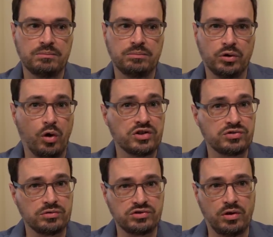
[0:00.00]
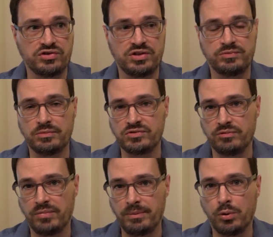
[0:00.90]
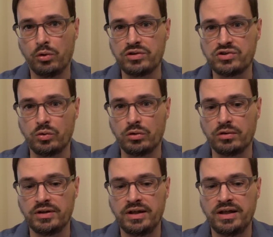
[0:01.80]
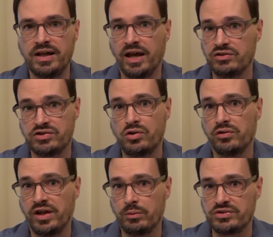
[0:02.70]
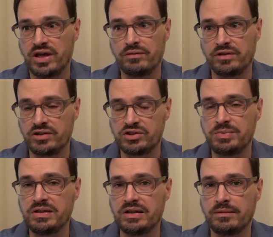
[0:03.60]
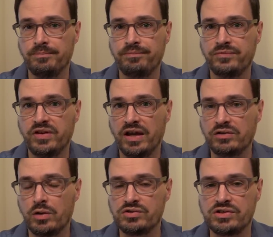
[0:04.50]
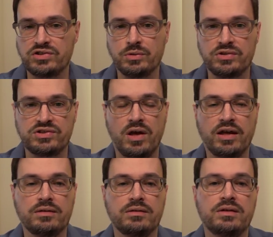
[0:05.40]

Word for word: but also saw symptoms of bipolar disorder and just thought that was kind of an expedient diagnosis to assign.